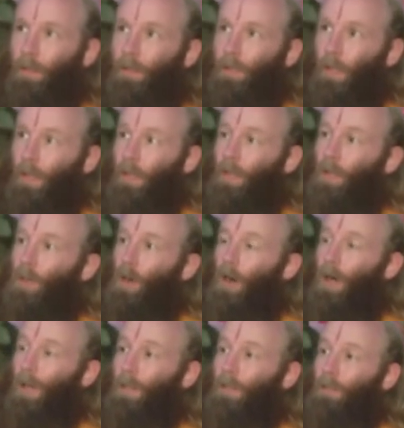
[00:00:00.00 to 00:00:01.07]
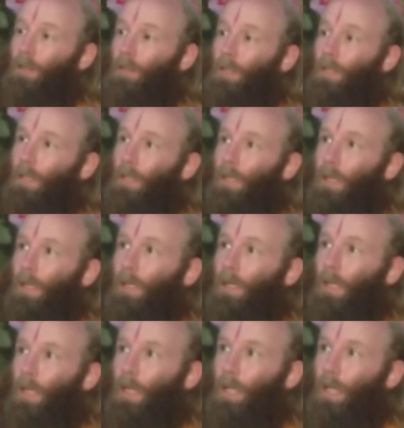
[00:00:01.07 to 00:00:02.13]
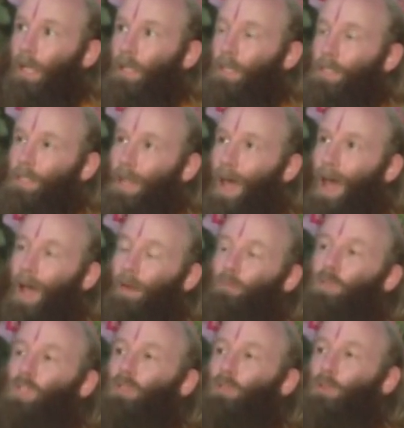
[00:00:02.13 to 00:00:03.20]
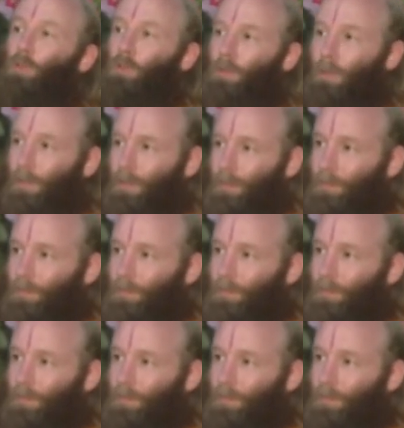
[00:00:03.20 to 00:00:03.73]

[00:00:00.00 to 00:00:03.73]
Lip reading: attaining God in His absolute,